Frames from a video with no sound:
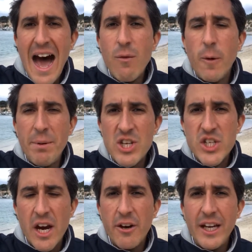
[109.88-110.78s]
I will be
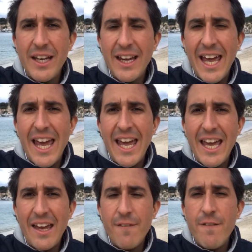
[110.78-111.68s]
sharing
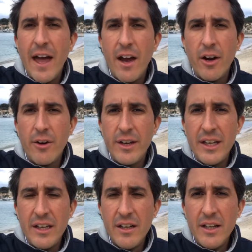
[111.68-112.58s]
a
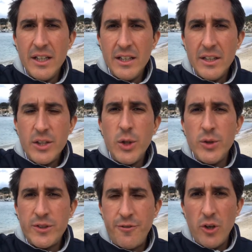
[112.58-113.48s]
very
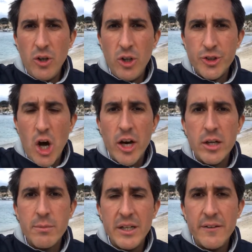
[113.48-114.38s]
useful
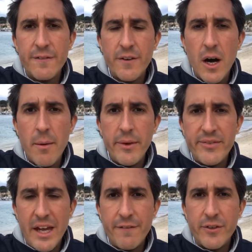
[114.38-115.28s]
document from the
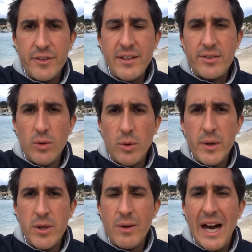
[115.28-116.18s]
Stanford D School
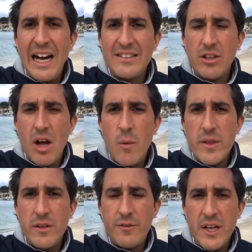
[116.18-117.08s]
with you guys along
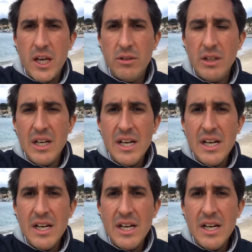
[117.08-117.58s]
with this video.